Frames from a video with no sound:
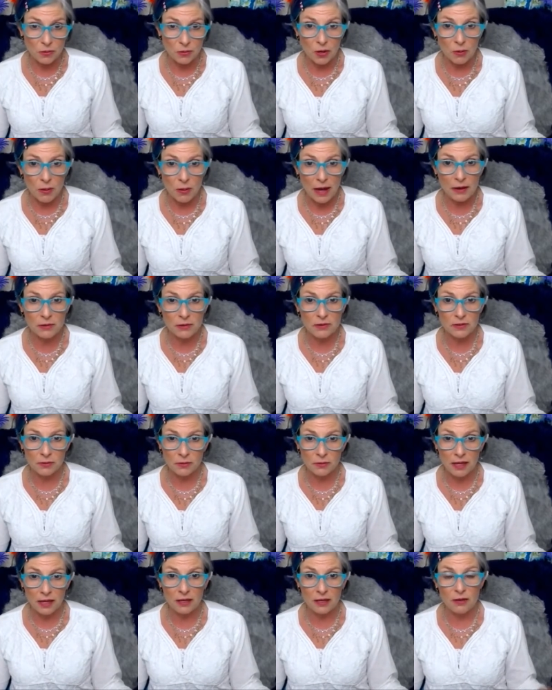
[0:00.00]
go out so
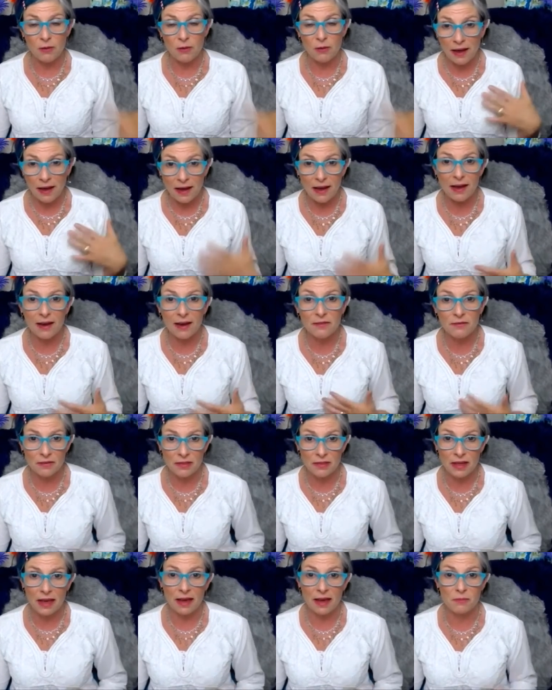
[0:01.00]
that you have
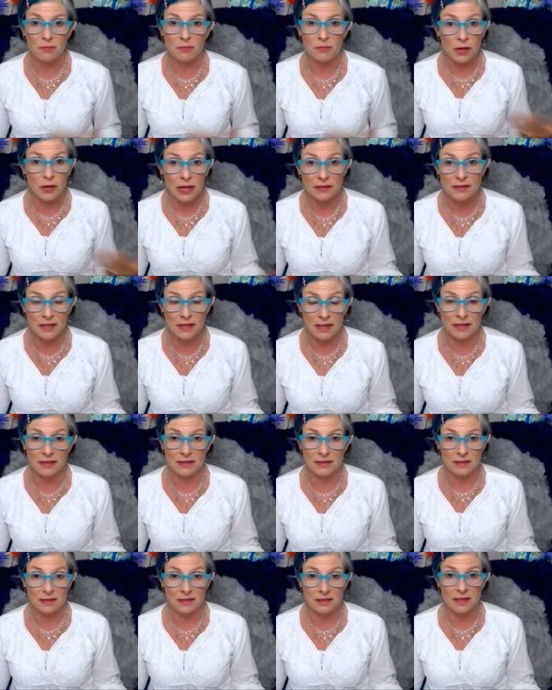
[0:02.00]
that
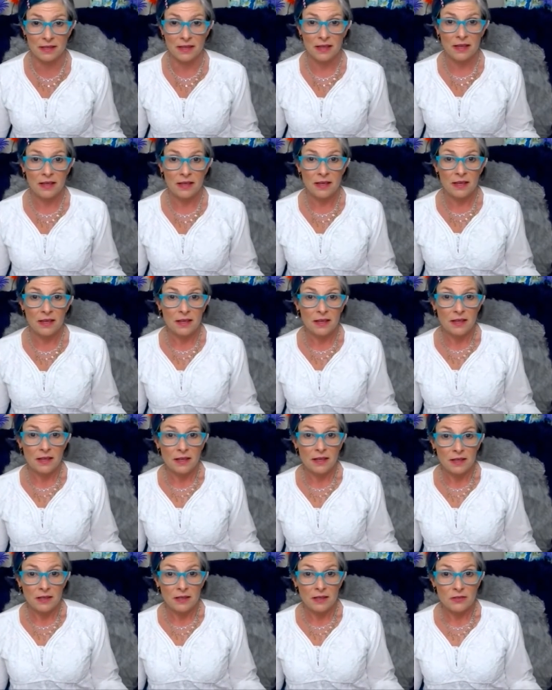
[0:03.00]
presence
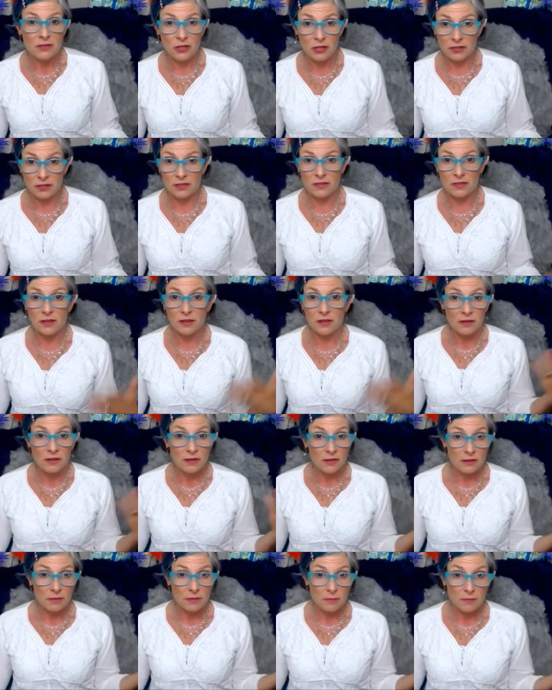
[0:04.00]
just
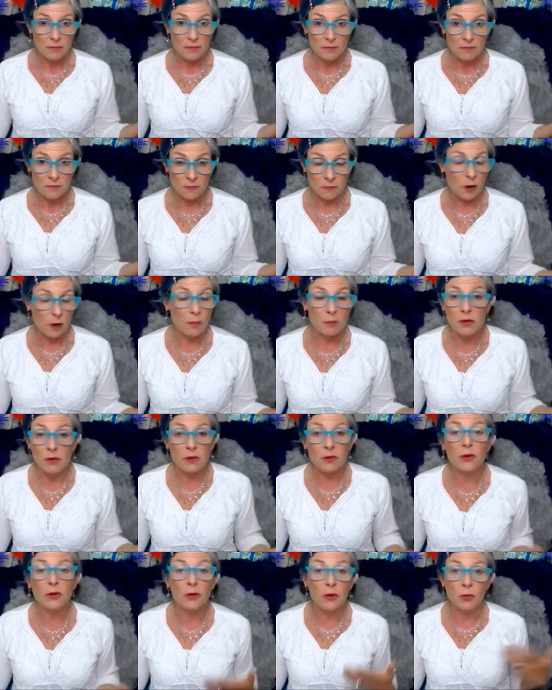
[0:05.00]
from
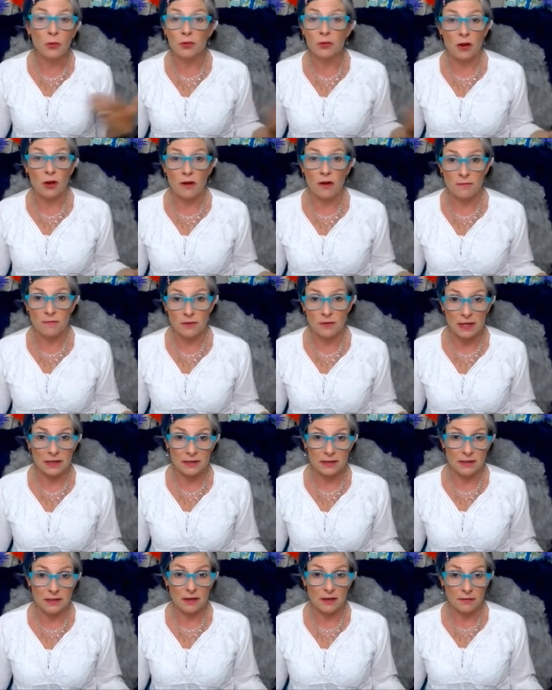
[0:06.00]
your own
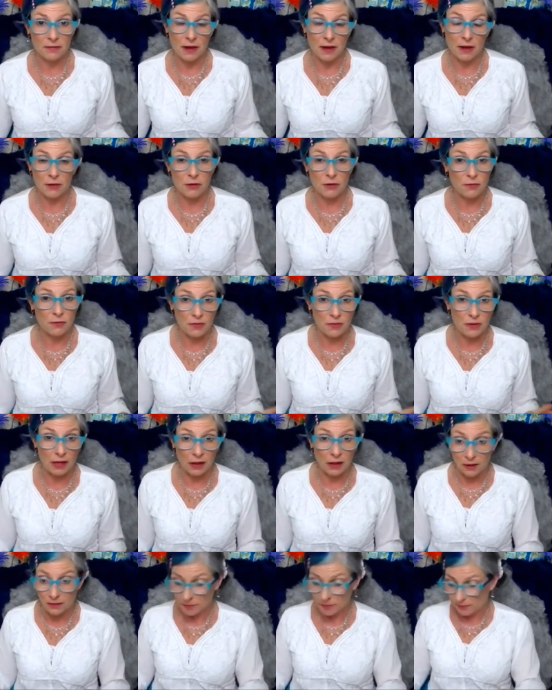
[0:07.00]
confidence of how you
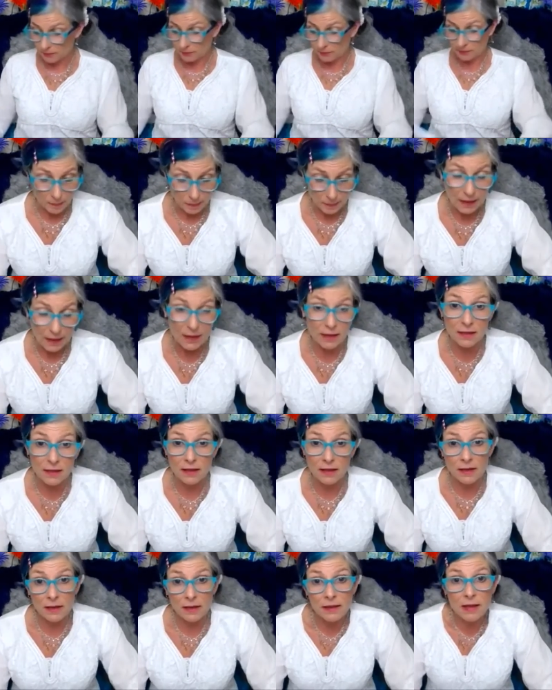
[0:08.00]
feel.
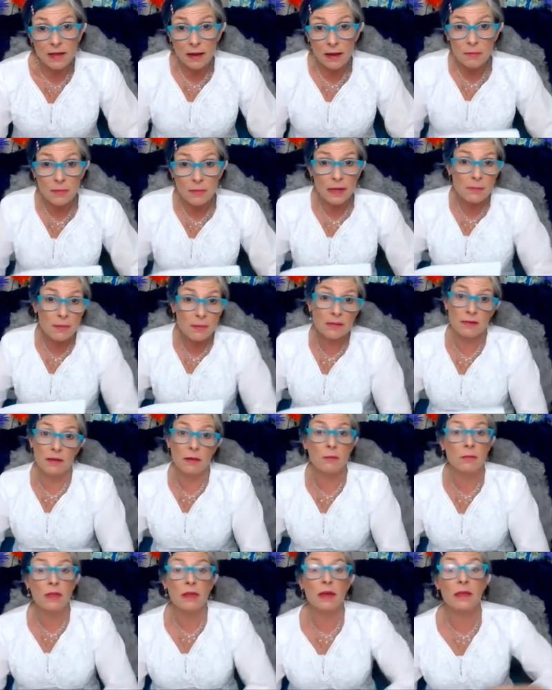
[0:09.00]
And, and that may be
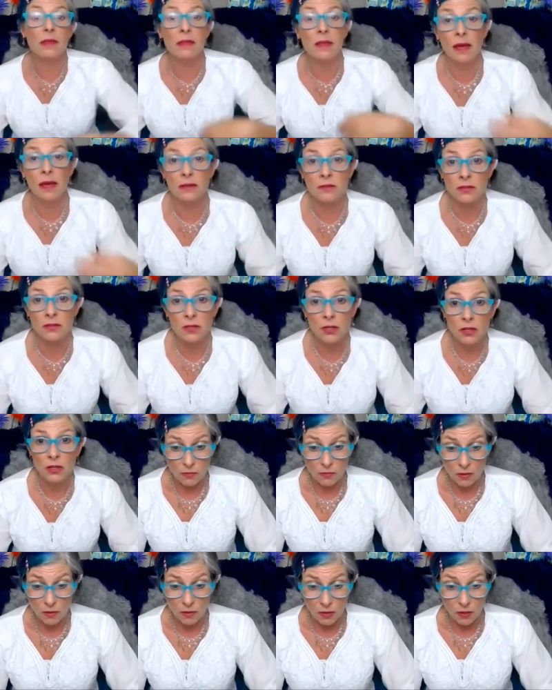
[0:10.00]
something that
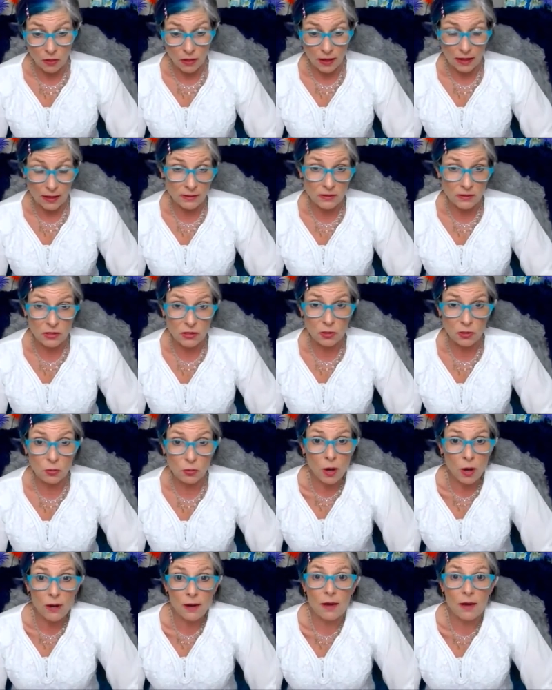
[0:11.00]
that you
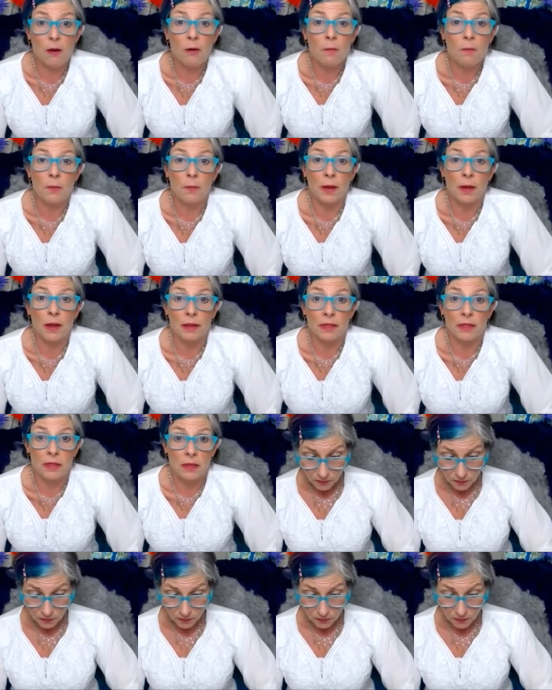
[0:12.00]
want help with.